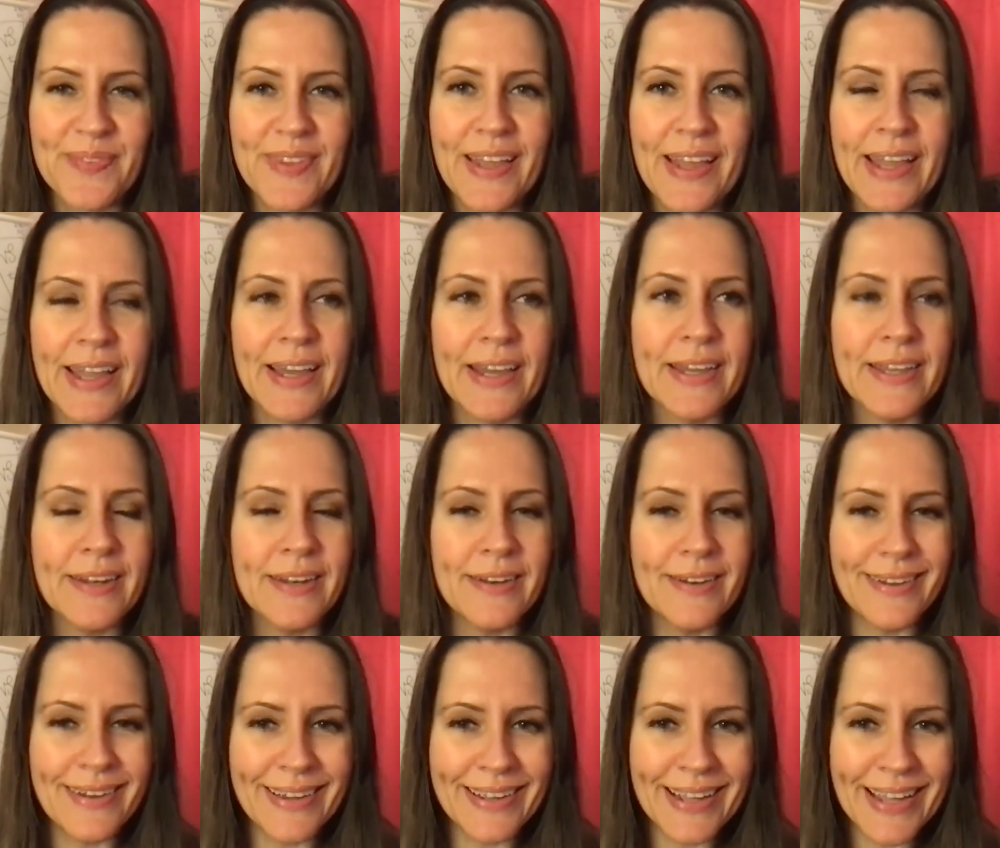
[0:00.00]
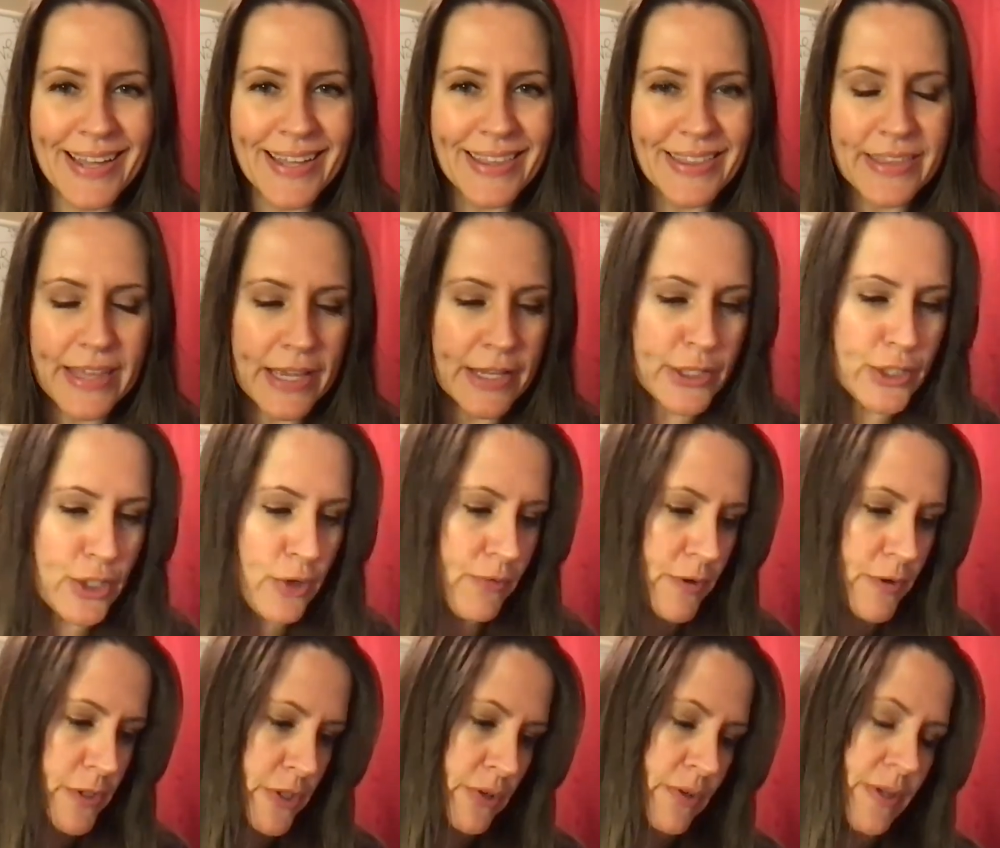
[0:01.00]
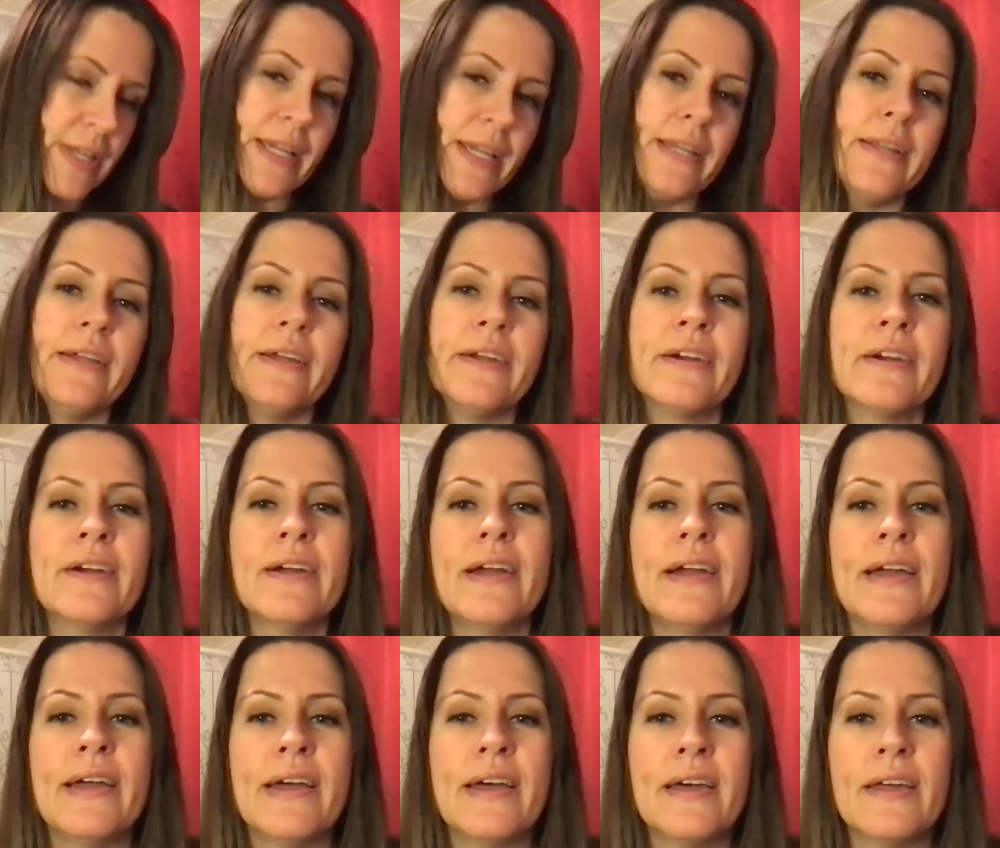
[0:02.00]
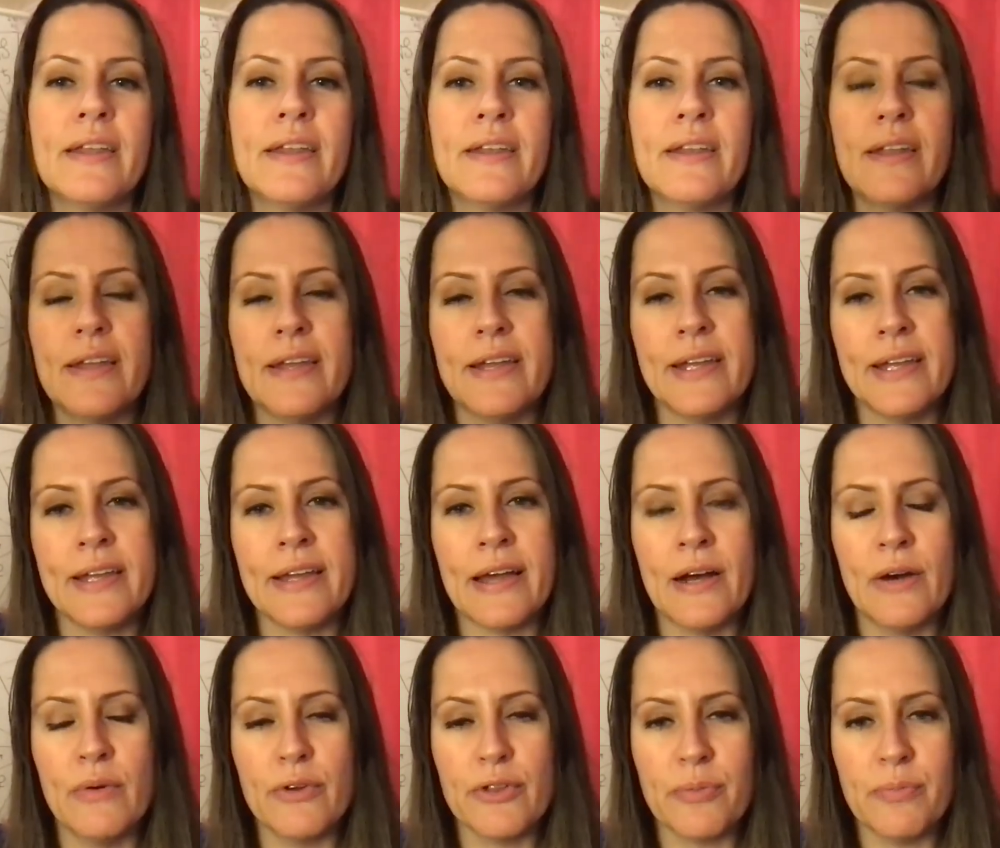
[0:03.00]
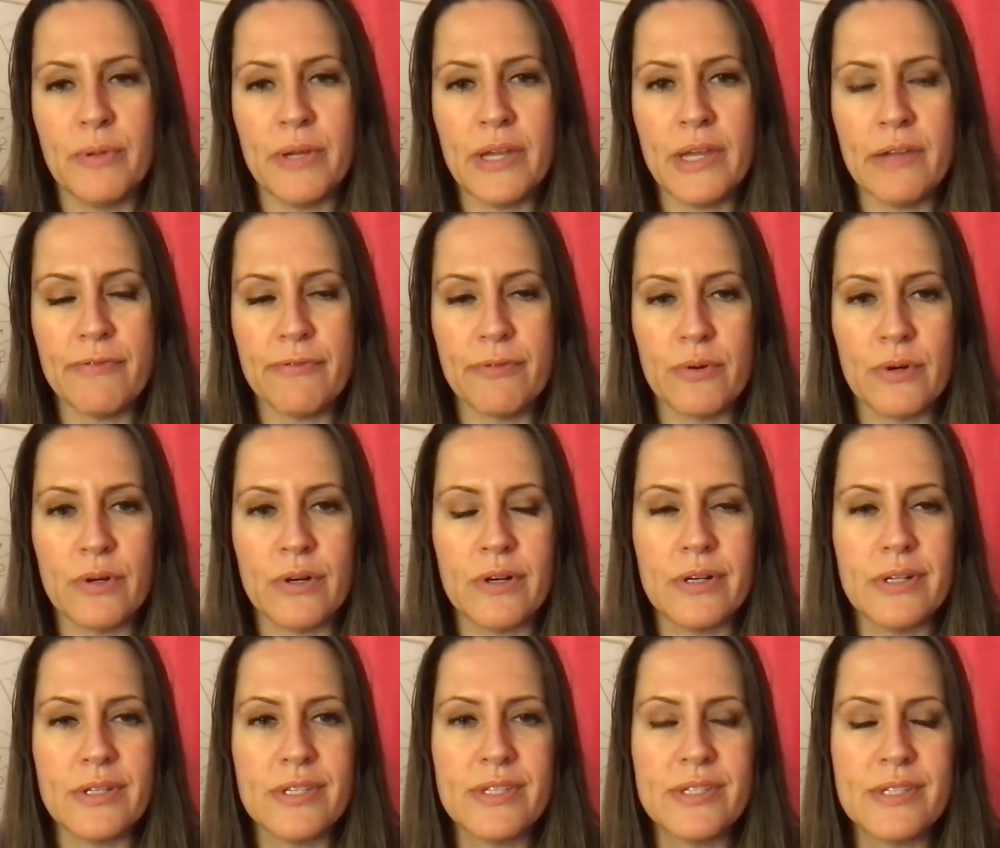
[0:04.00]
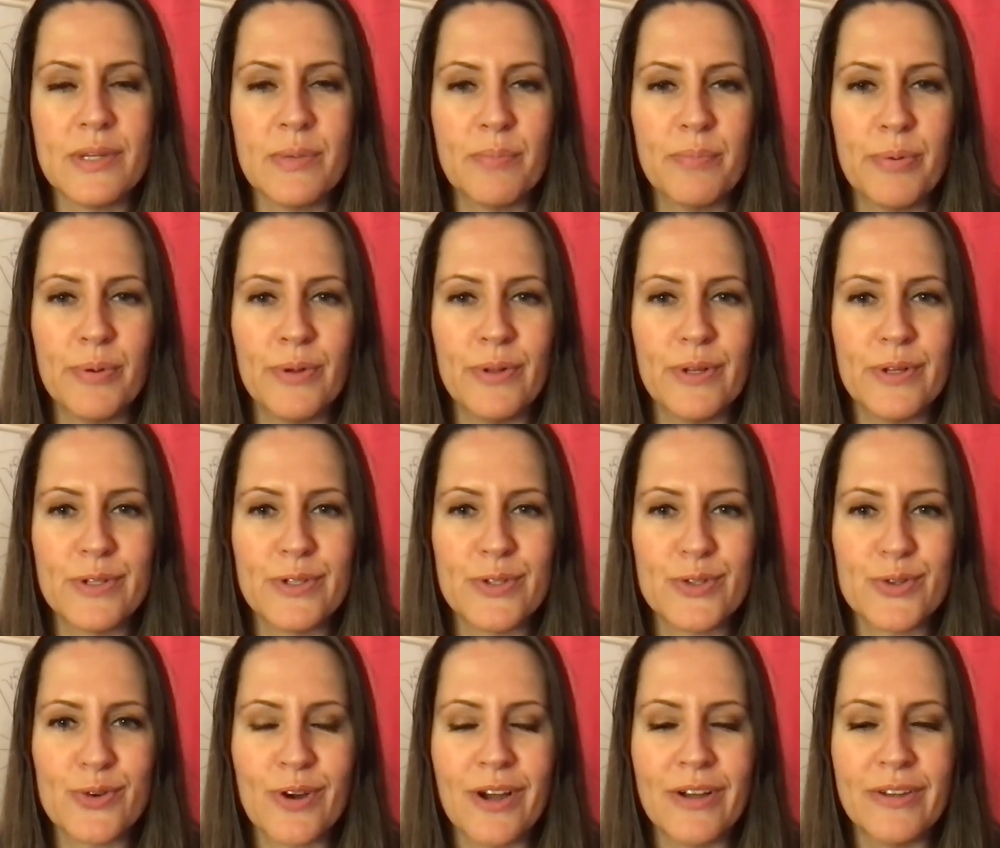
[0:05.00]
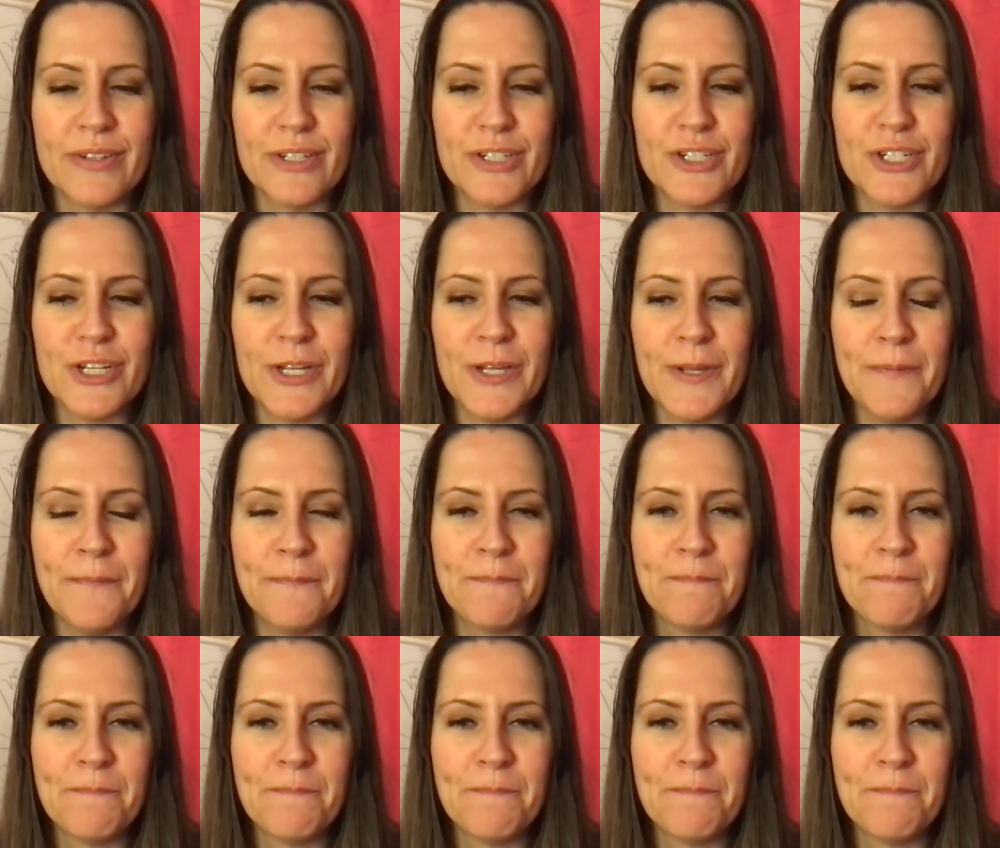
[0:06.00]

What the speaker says: And again, thank you for tuning in here and hanging out with me for Simple Astrology.